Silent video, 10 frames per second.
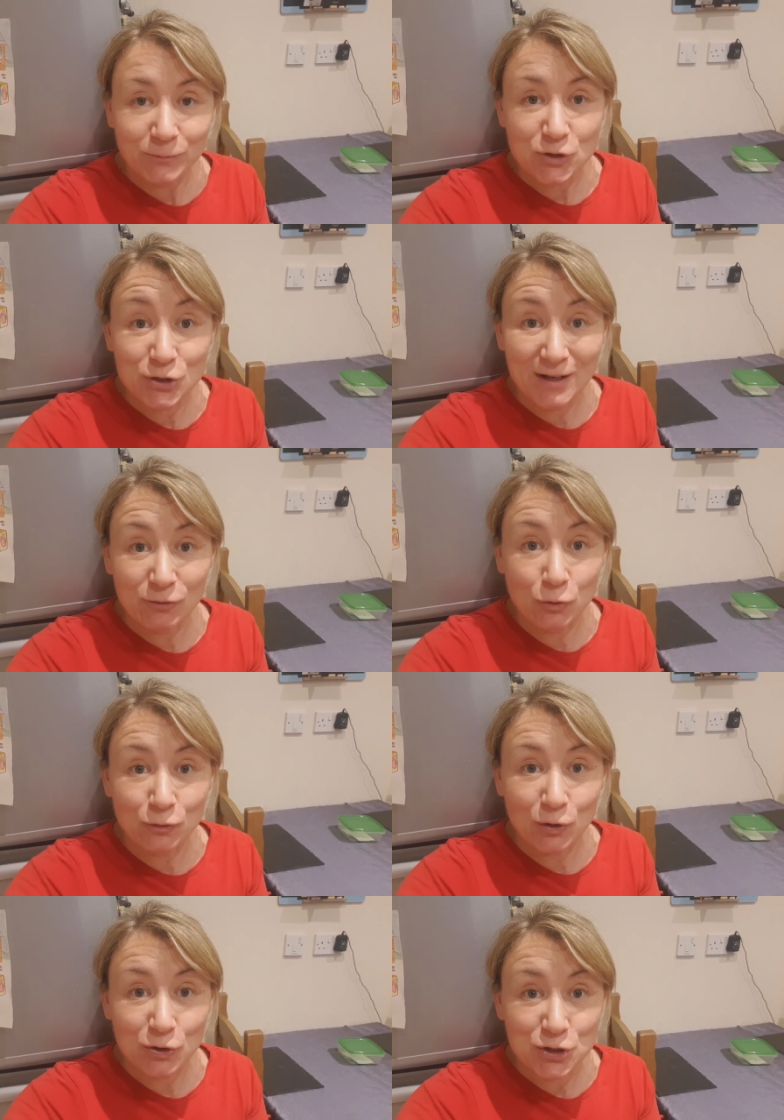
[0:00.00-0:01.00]
shouldn't have an
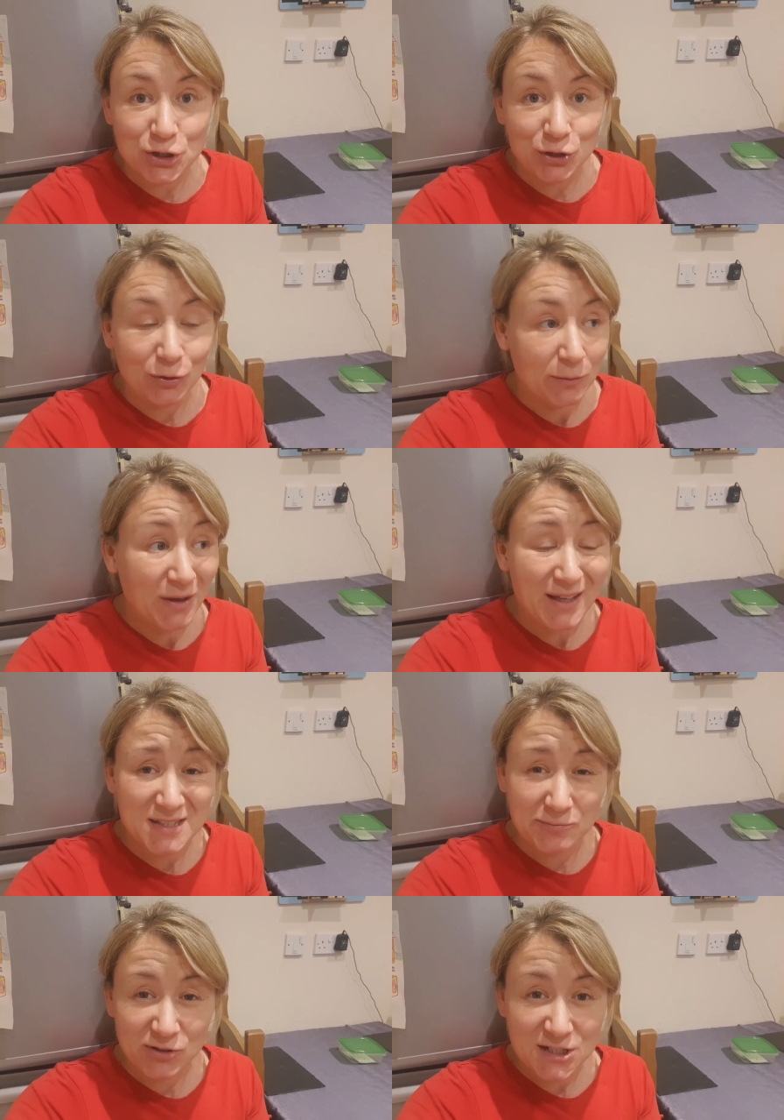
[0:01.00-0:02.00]
awful lot to do. I might get
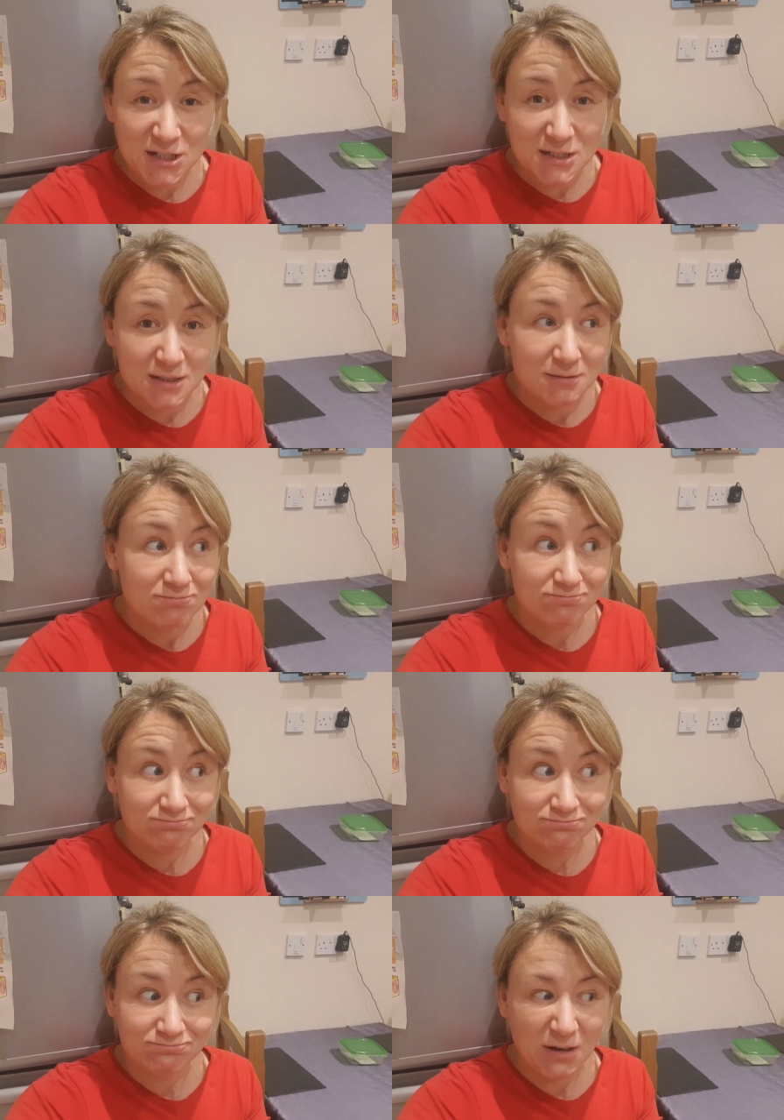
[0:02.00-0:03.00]
some reading done.
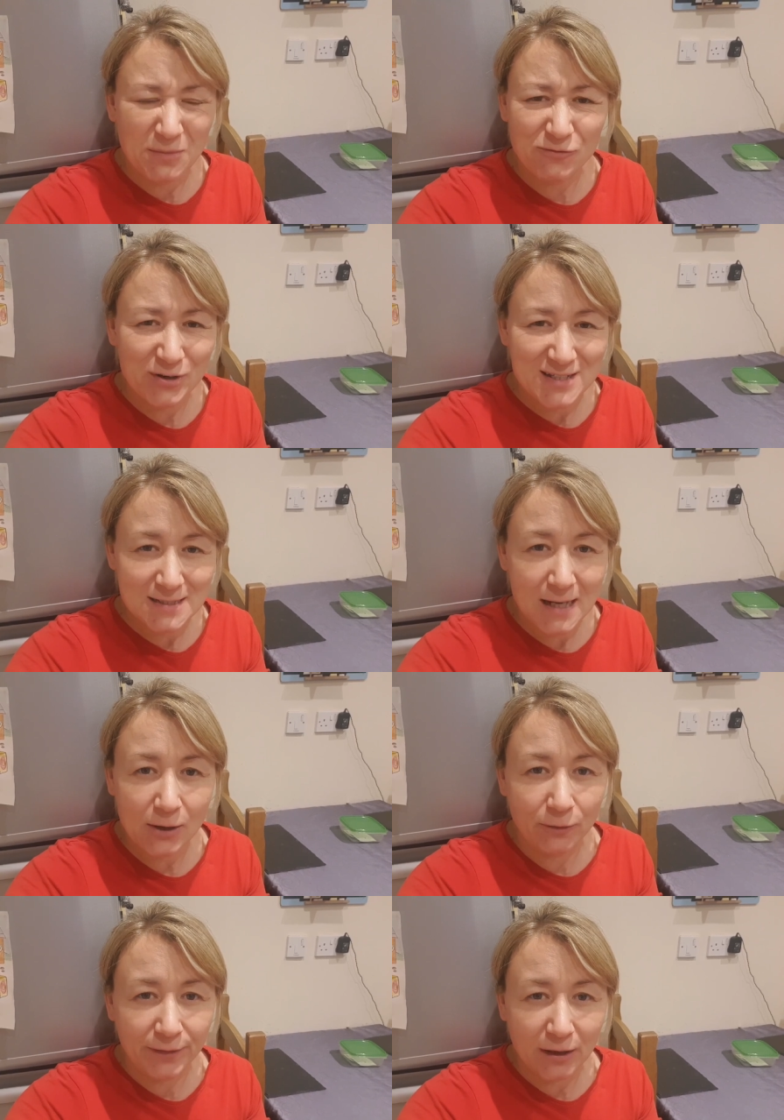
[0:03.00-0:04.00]
I've been very
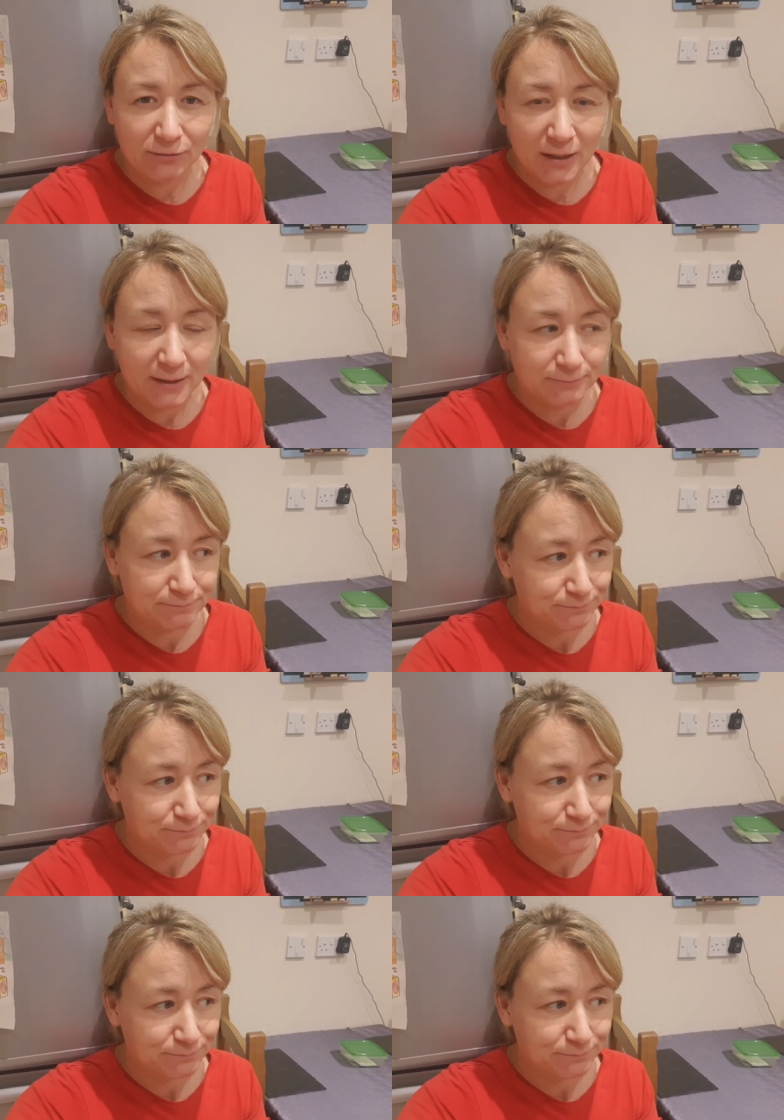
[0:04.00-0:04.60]
slack on that of late.